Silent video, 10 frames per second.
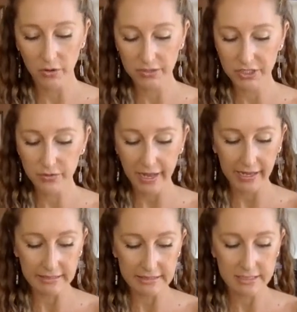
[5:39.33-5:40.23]
Two
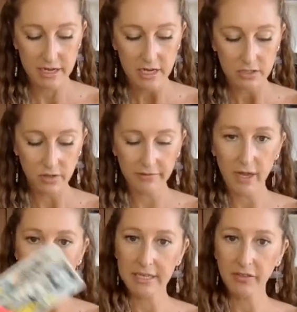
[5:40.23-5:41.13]
eights. So I've
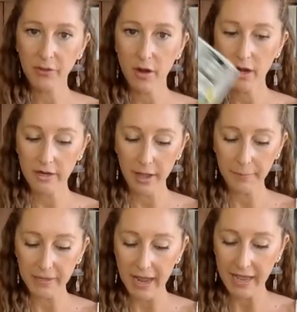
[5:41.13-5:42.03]
got Death card
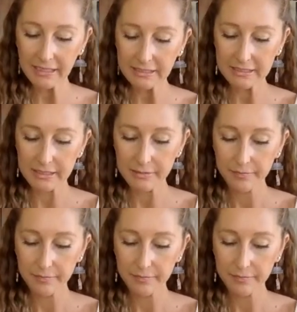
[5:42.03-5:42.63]
up next.